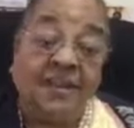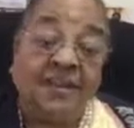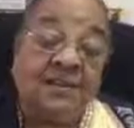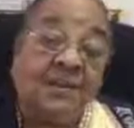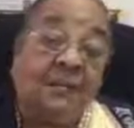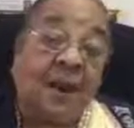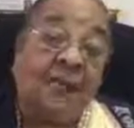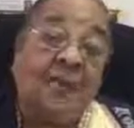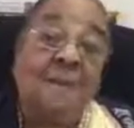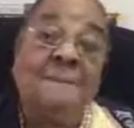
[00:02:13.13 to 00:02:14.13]
The
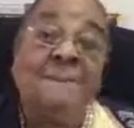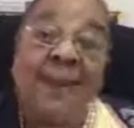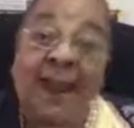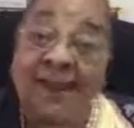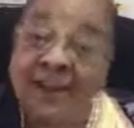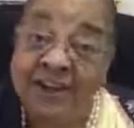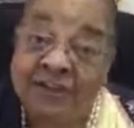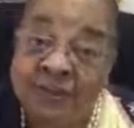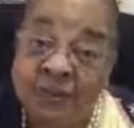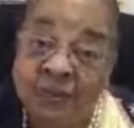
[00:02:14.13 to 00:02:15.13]
Samaritan
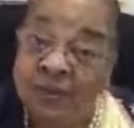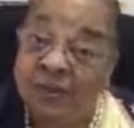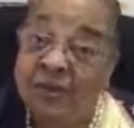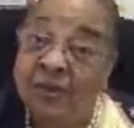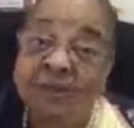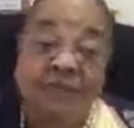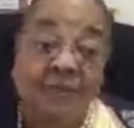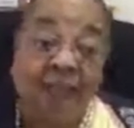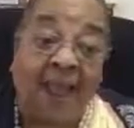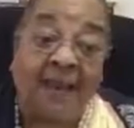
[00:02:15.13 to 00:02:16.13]
bandaged the wound of the
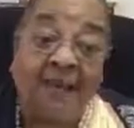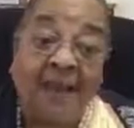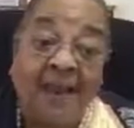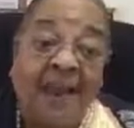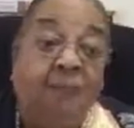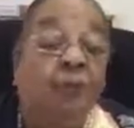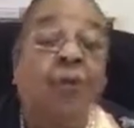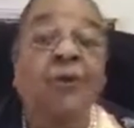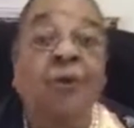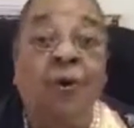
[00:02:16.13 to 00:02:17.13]
man. He
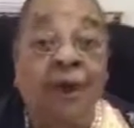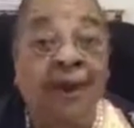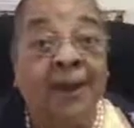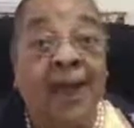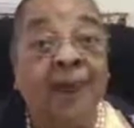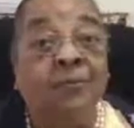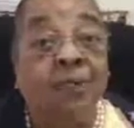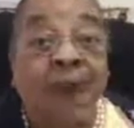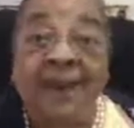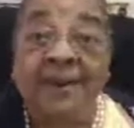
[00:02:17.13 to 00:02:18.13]
poured oil and
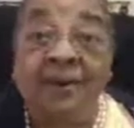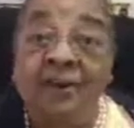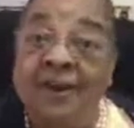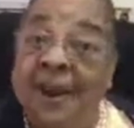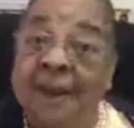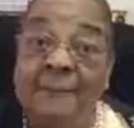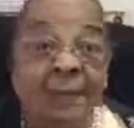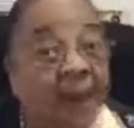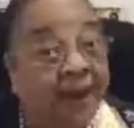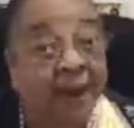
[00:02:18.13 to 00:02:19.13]
wine on them,
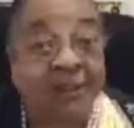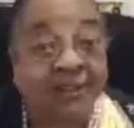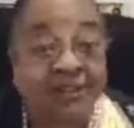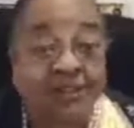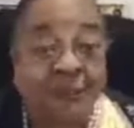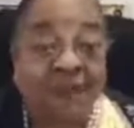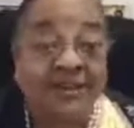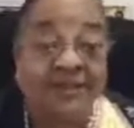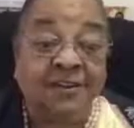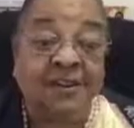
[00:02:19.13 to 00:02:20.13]
and that was
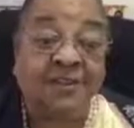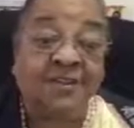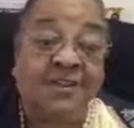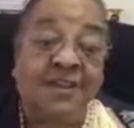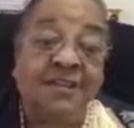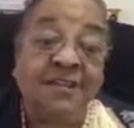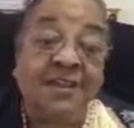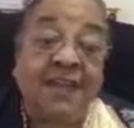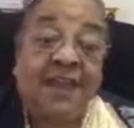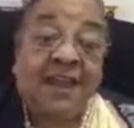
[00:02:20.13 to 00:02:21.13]
expensive in those days.
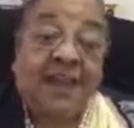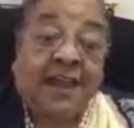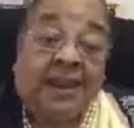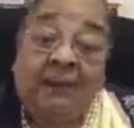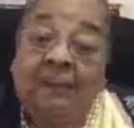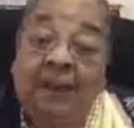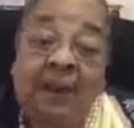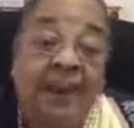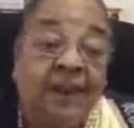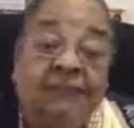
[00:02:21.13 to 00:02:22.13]
He
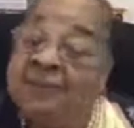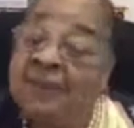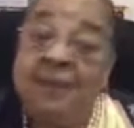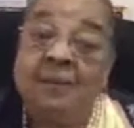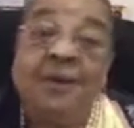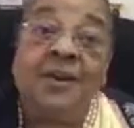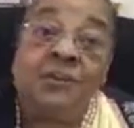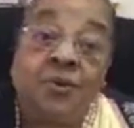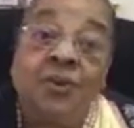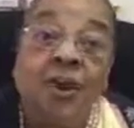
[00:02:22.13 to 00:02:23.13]
lifted him on his
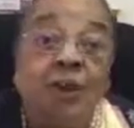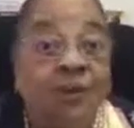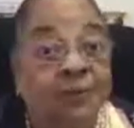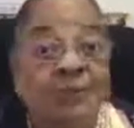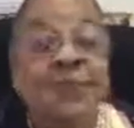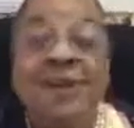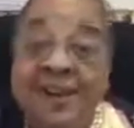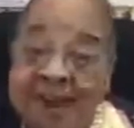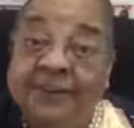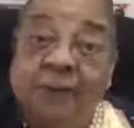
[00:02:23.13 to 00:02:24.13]
own donkey, which meant
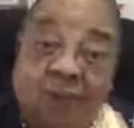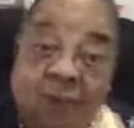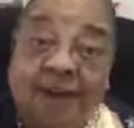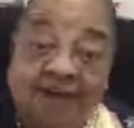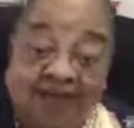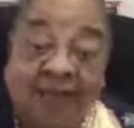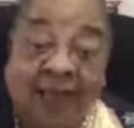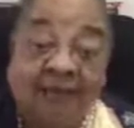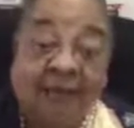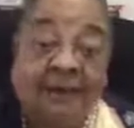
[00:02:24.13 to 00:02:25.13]
he had to walk at the
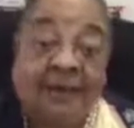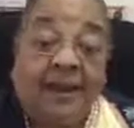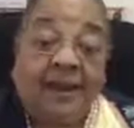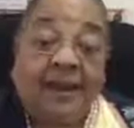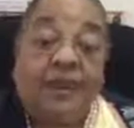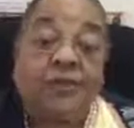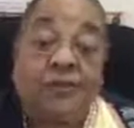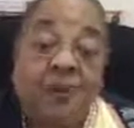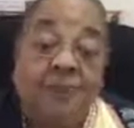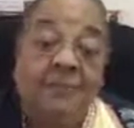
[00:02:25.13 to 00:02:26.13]
side. He
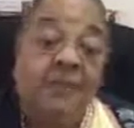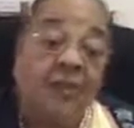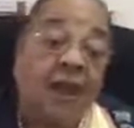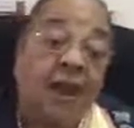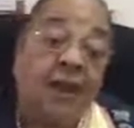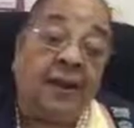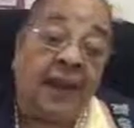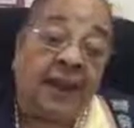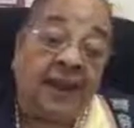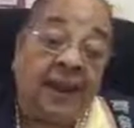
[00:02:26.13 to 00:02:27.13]
took him to
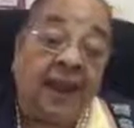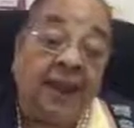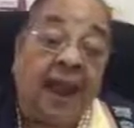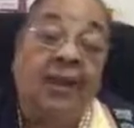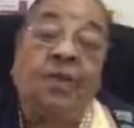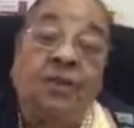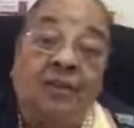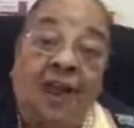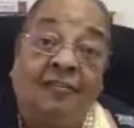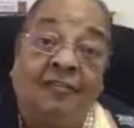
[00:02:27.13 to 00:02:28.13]
an inn and looked
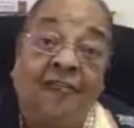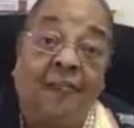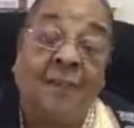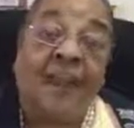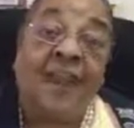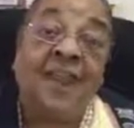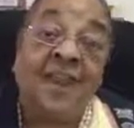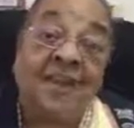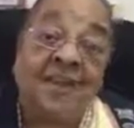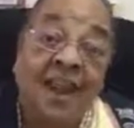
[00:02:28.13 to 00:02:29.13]
after him. And
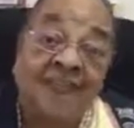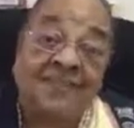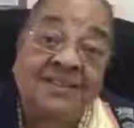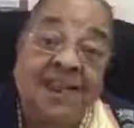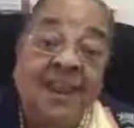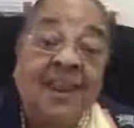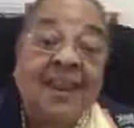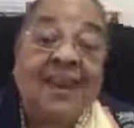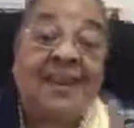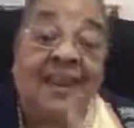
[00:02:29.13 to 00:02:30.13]
then the next day,
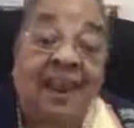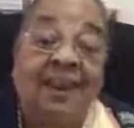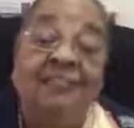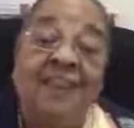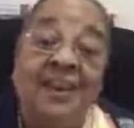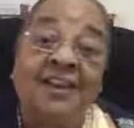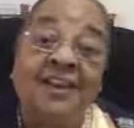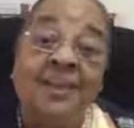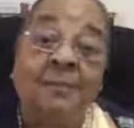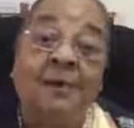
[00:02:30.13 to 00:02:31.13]
he gave the
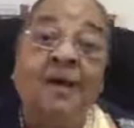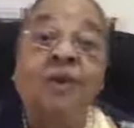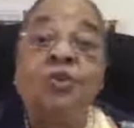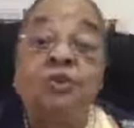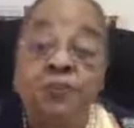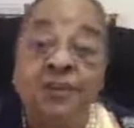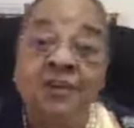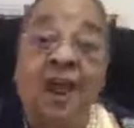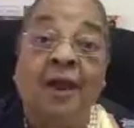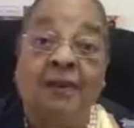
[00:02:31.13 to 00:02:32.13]
innkeeper 2
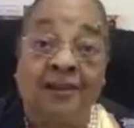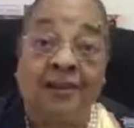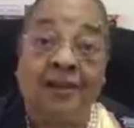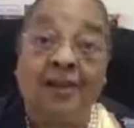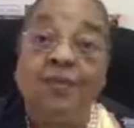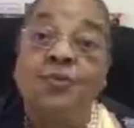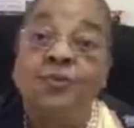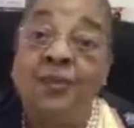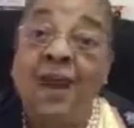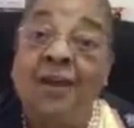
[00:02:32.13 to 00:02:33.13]
denarii. 2
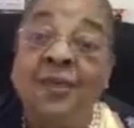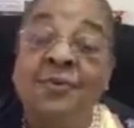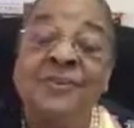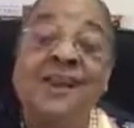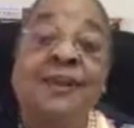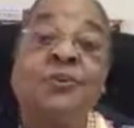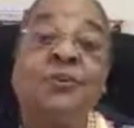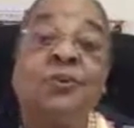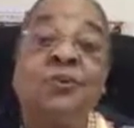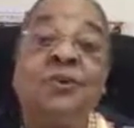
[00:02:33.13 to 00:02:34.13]
denarii was like
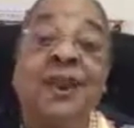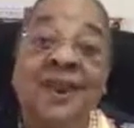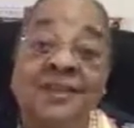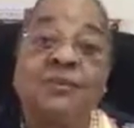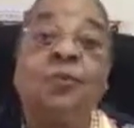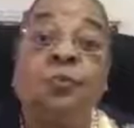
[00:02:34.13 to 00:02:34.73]
2 days'